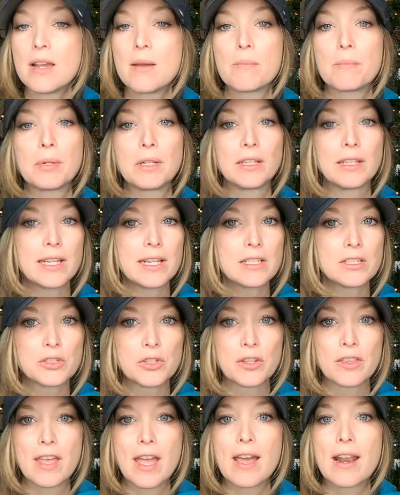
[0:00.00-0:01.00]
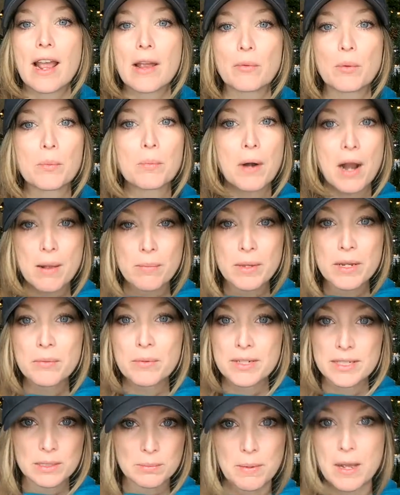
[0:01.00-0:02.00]
please do that. I will probably
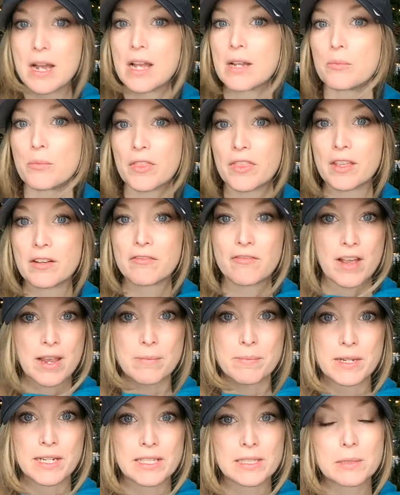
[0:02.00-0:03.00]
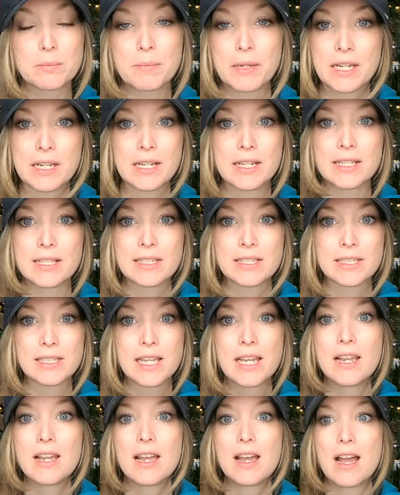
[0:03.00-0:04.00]
respond within 5 minutes because
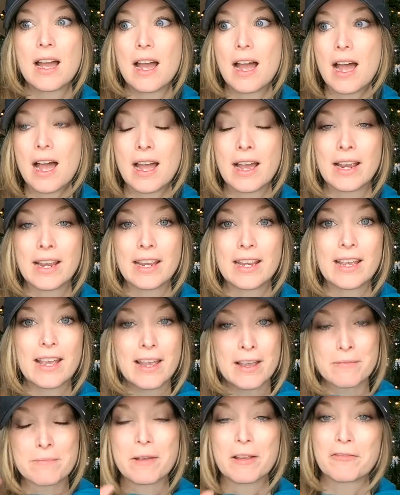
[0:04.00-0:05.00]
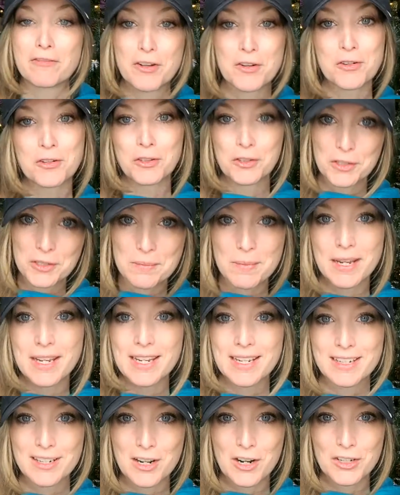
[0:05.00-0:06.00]
I have my phone glued to my
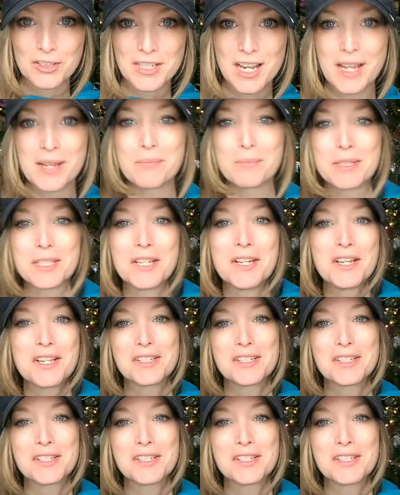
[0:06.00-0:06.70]
hand at all times.